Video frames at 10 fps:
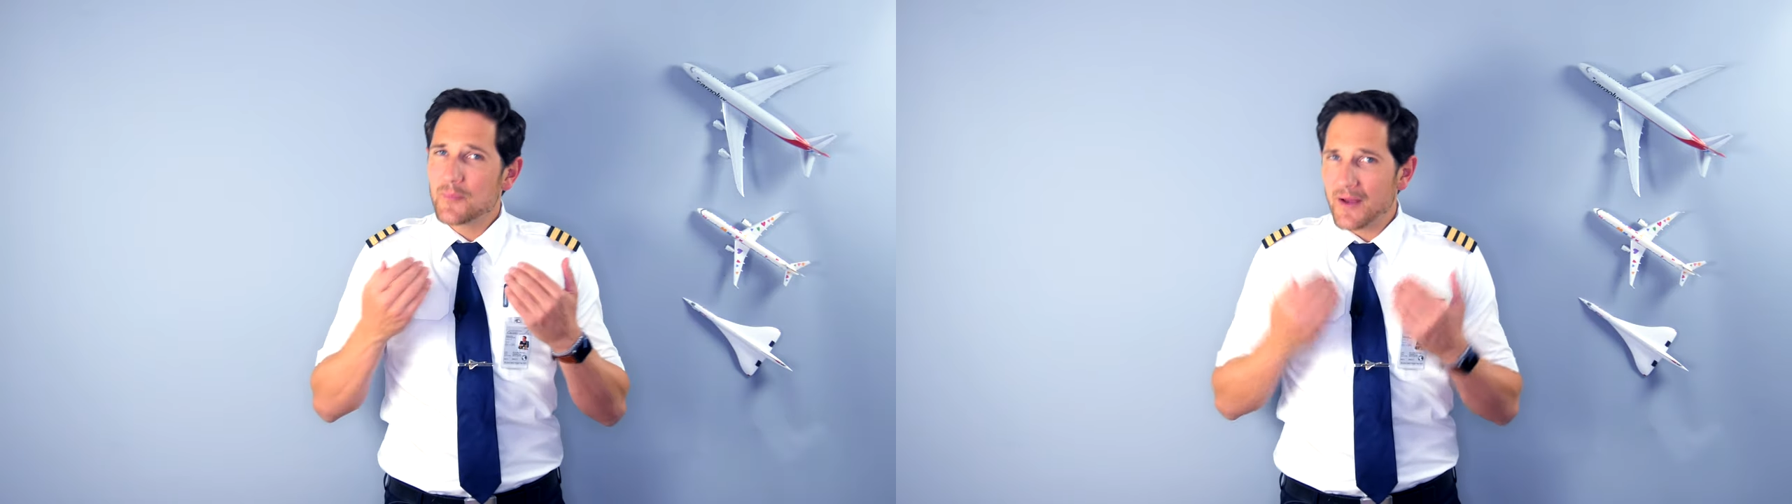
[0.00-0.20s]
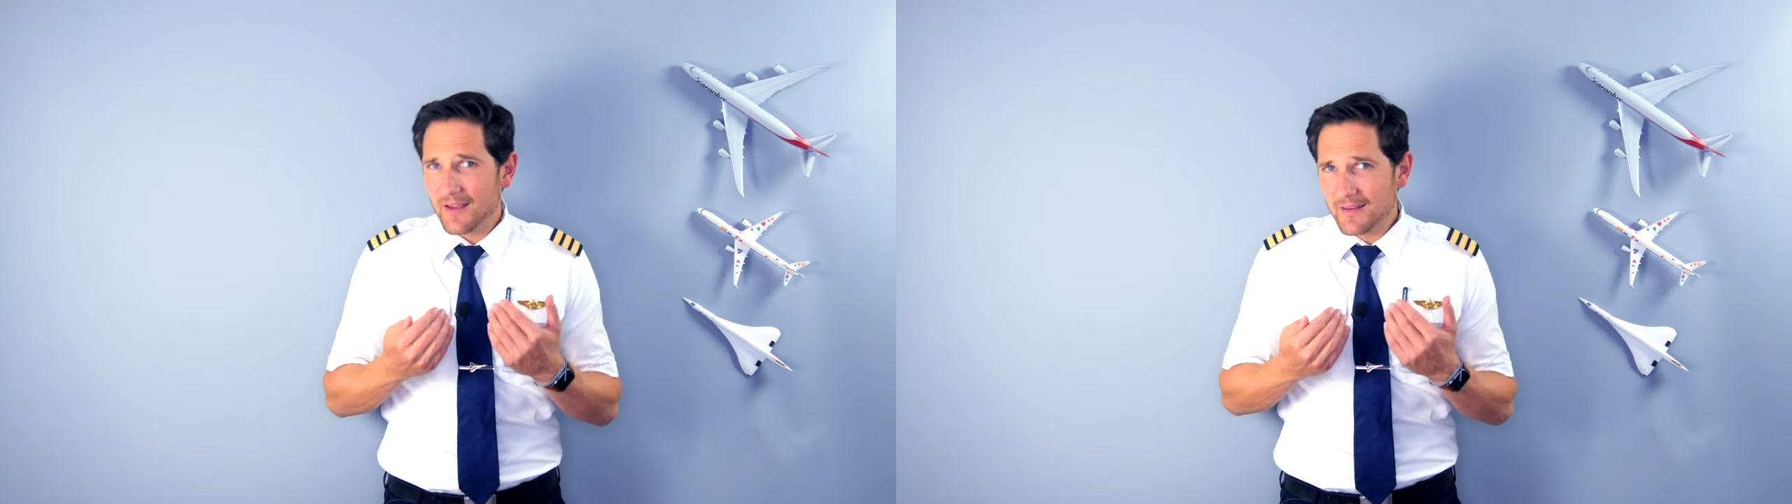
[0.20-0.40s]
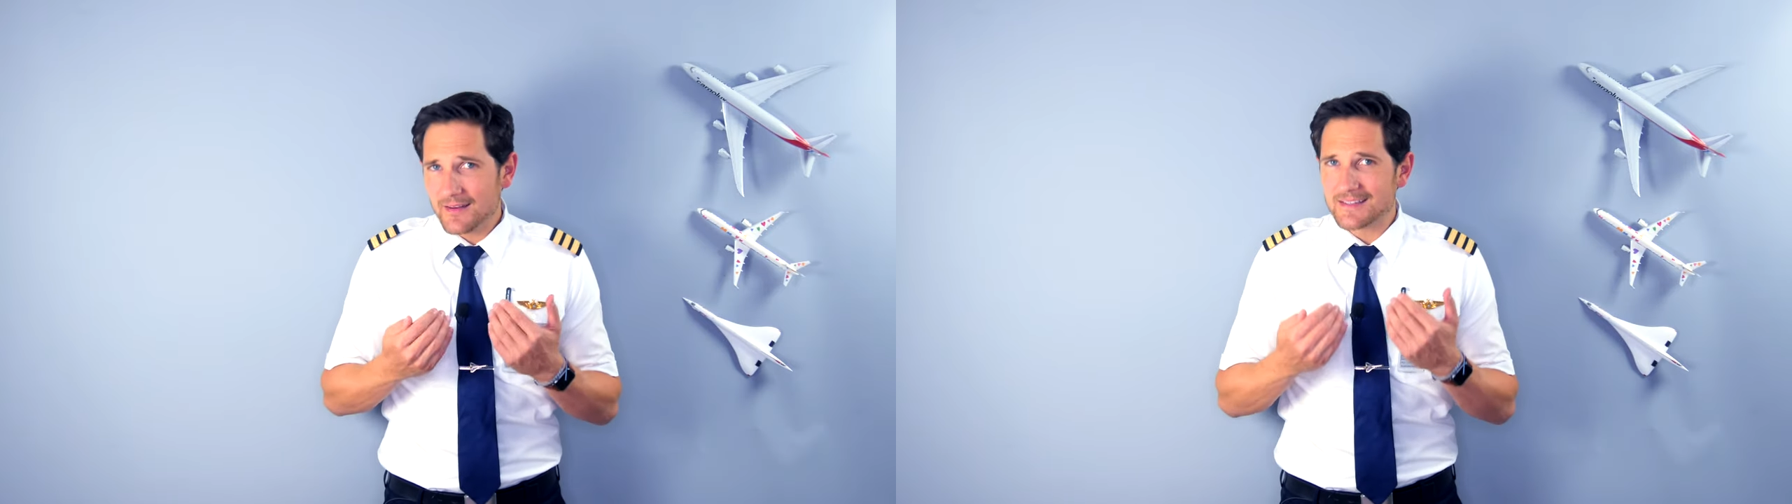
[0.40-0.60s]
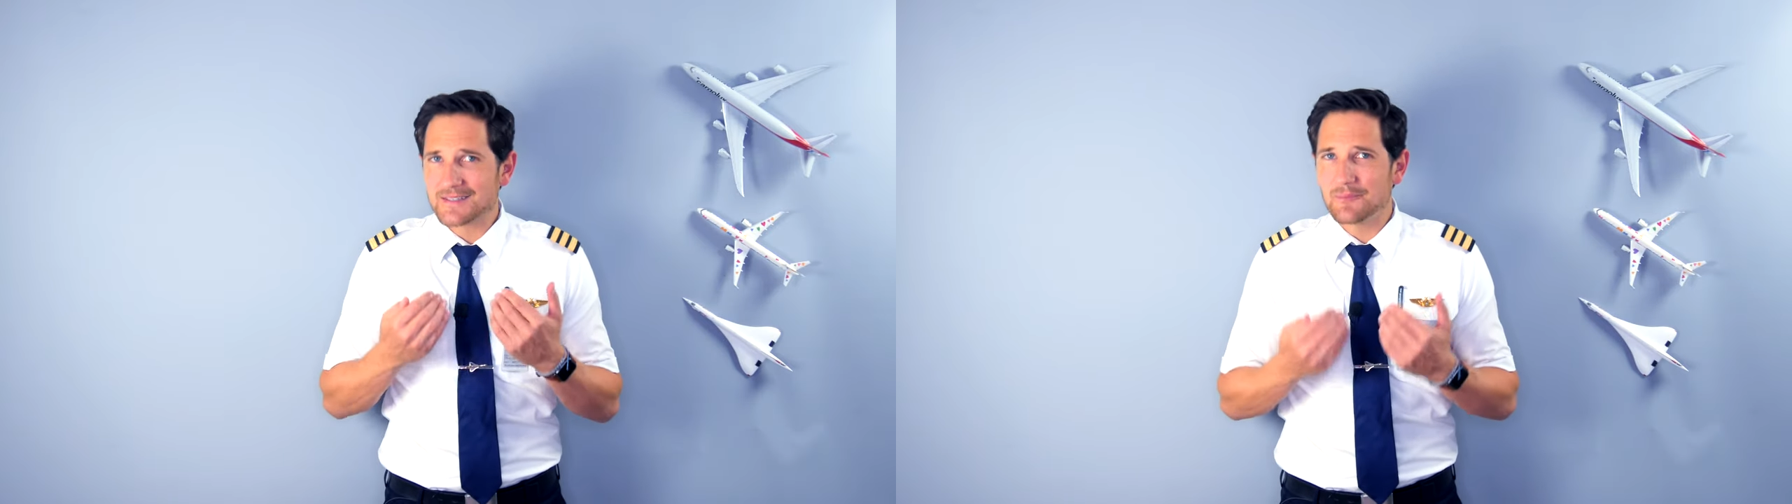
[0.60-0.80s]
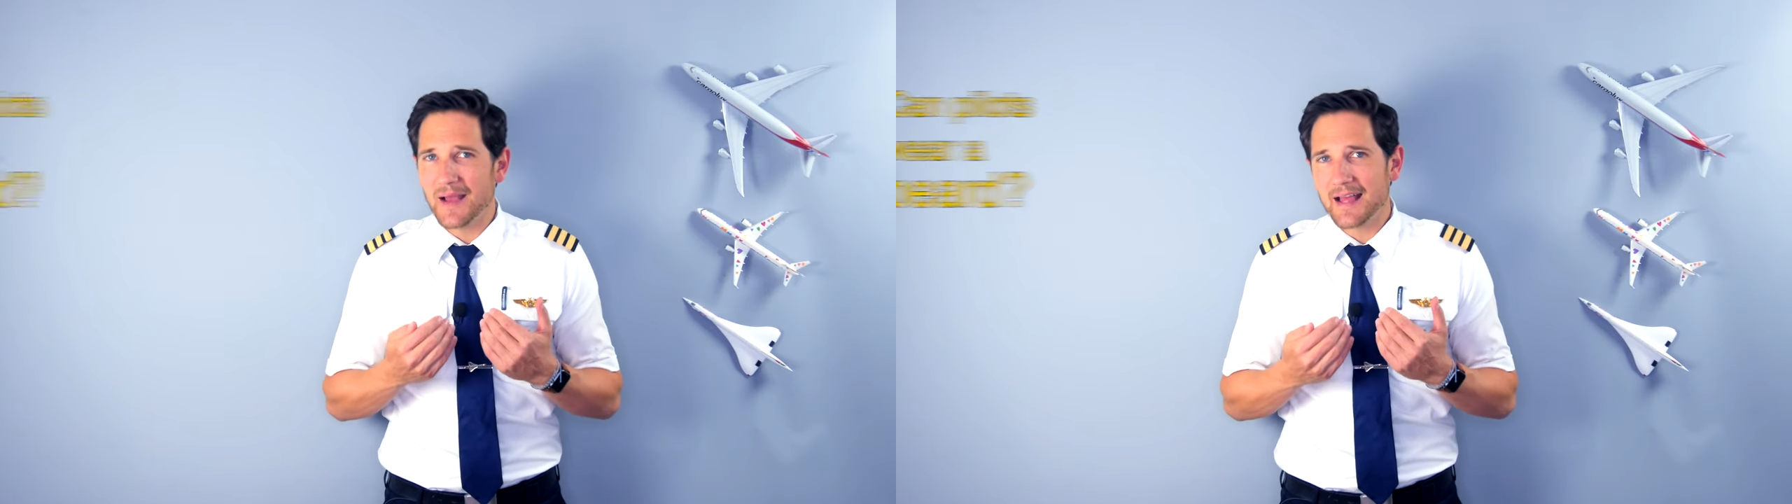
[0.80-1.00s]
pilots
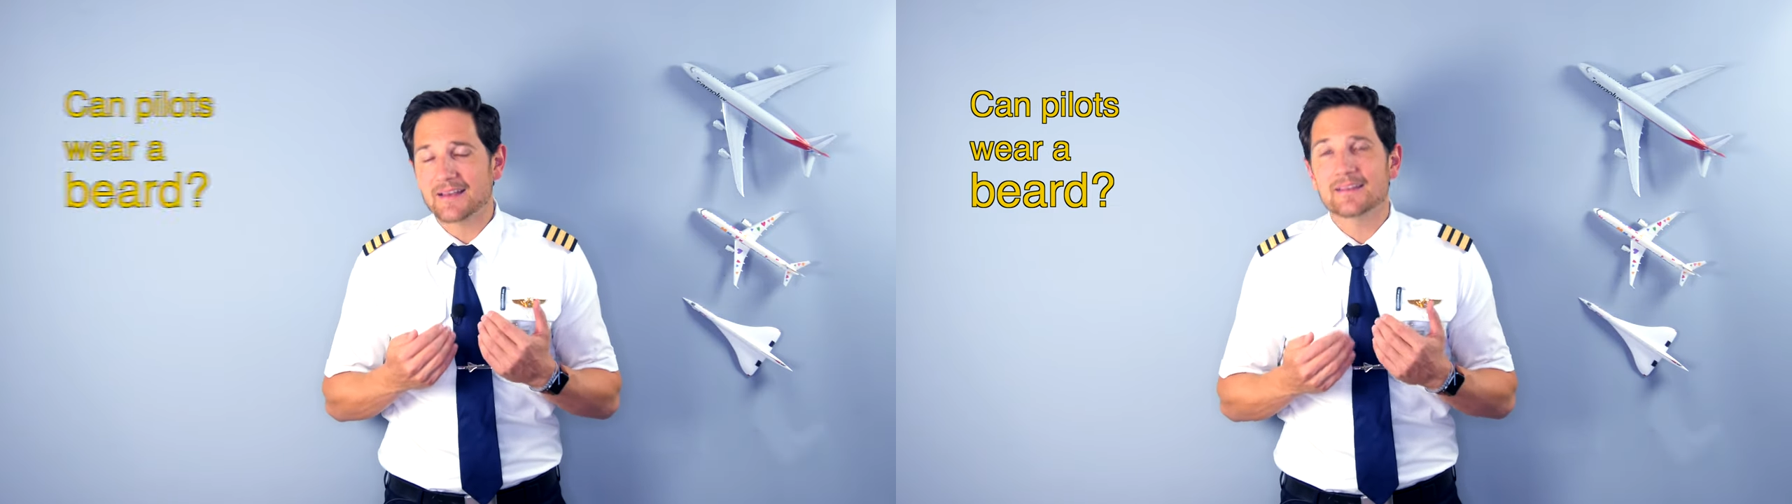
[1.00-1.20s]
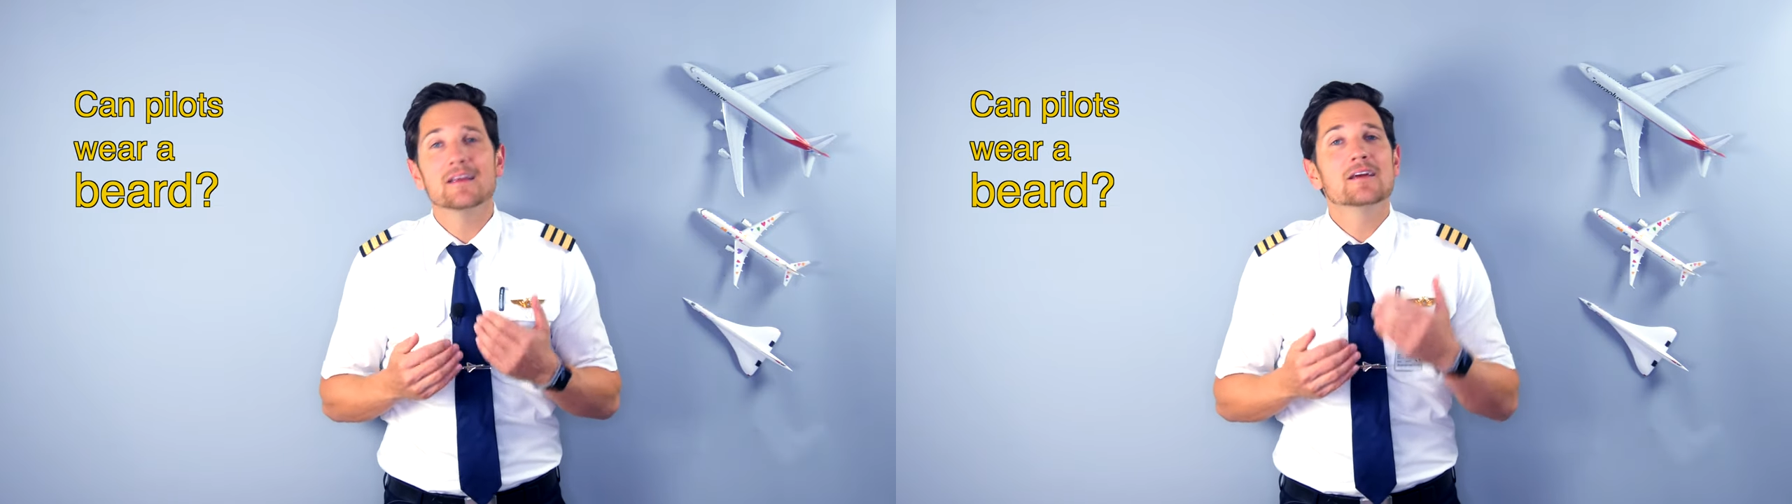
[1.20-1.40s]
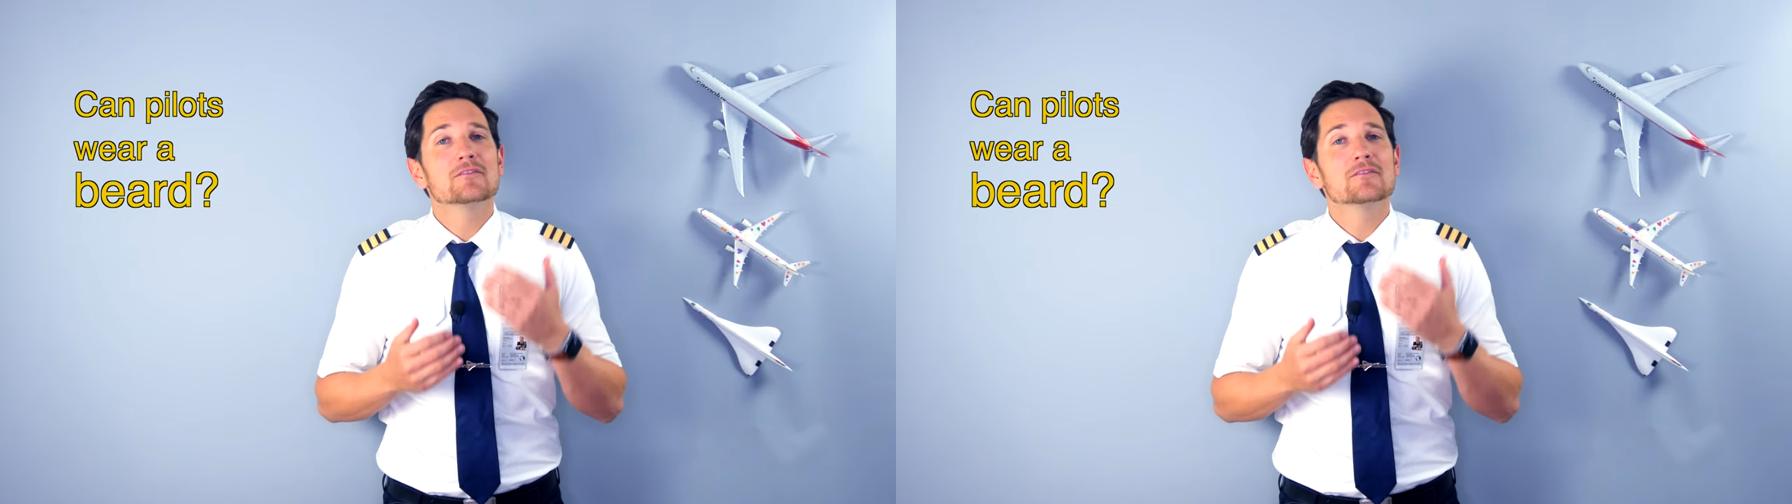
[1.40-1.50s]
banned